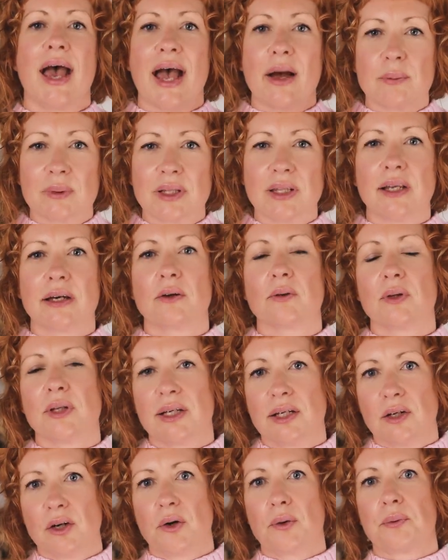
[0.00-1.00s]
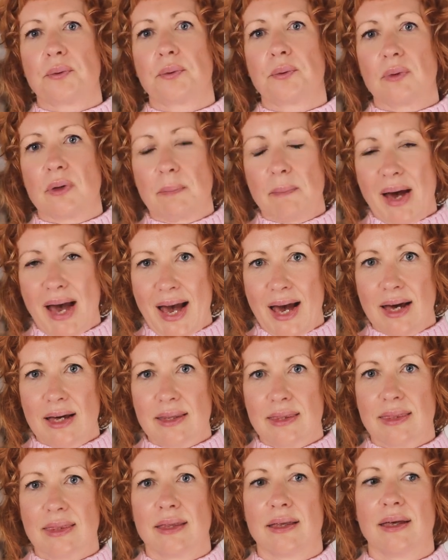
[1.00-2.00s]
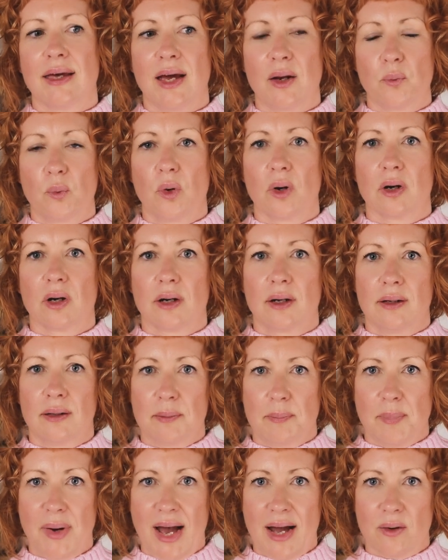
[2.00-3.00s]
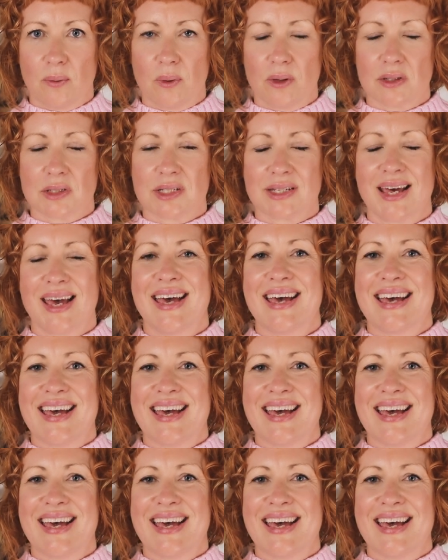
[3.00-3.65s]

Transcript: I would literally go through the math and work backwards.